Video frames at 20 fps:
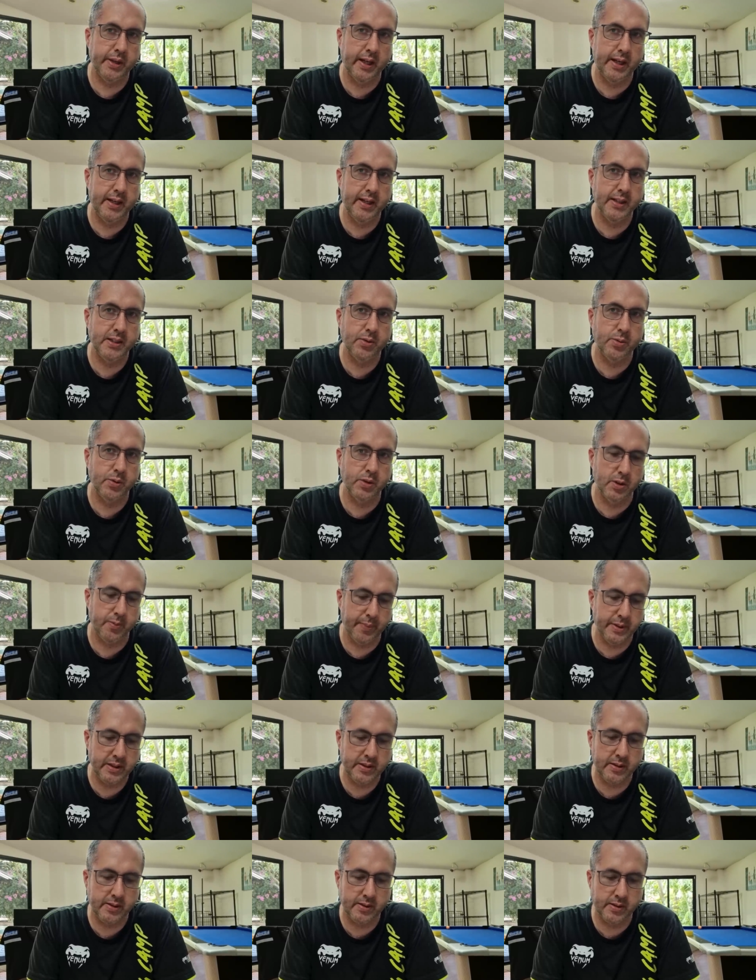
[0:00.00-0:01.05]
that list was a
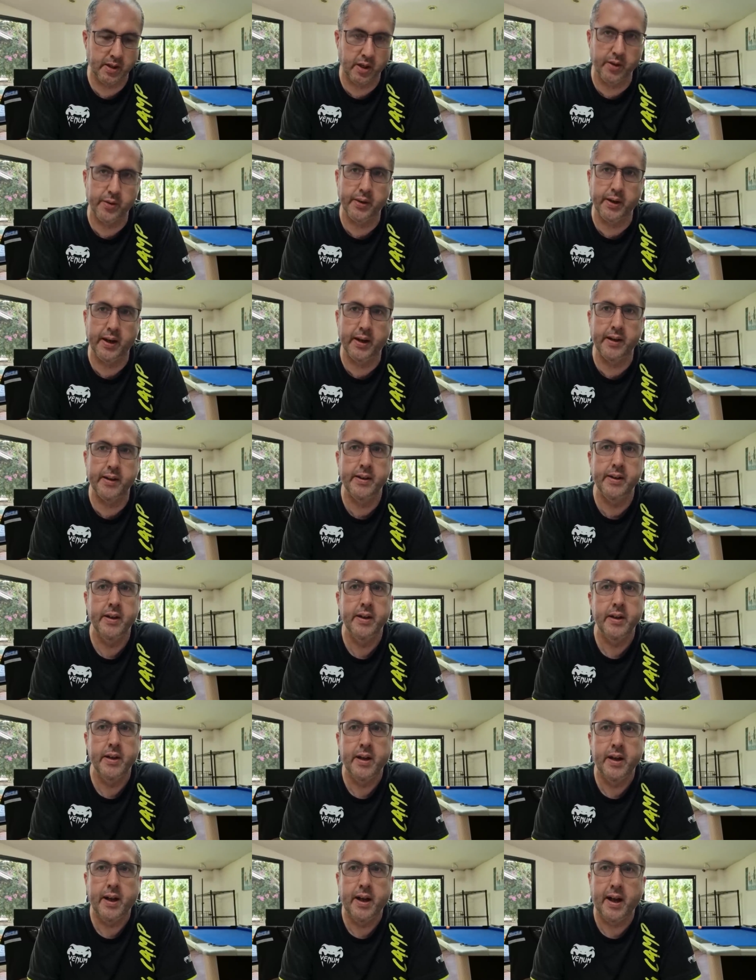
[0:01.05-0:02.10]
business owner,
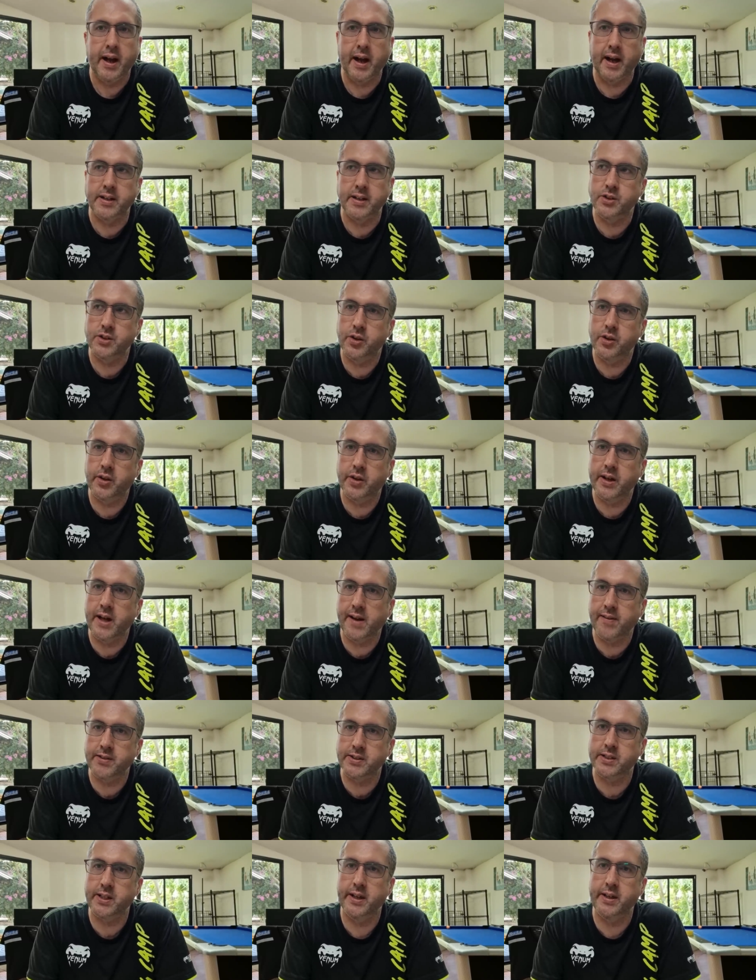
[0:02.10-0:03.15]
and you can
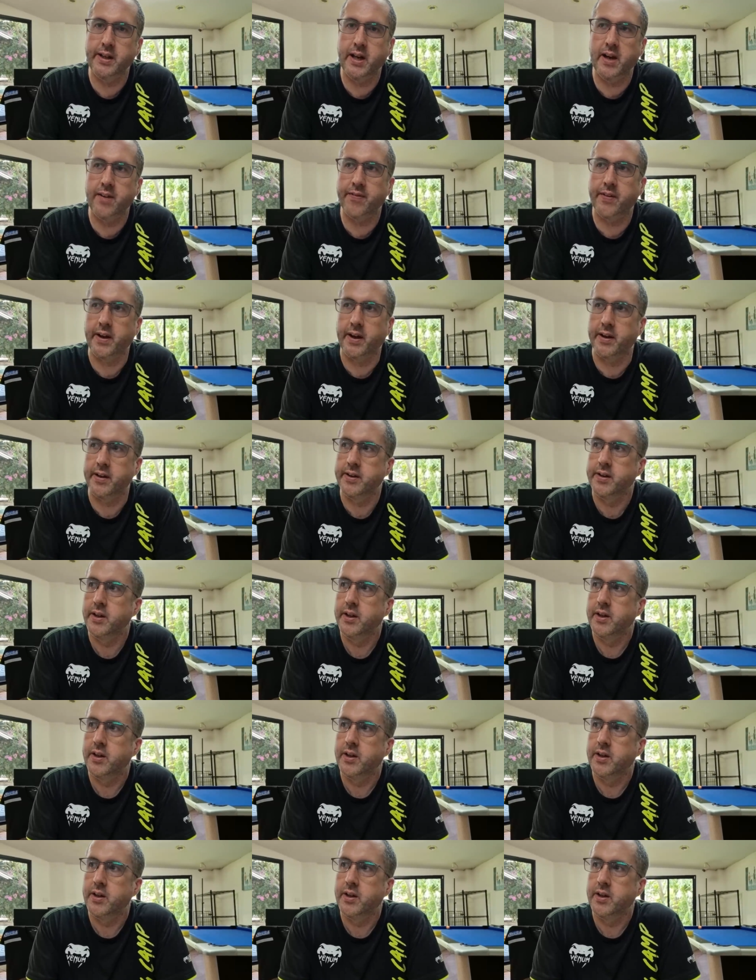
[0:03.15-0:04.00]
never say never.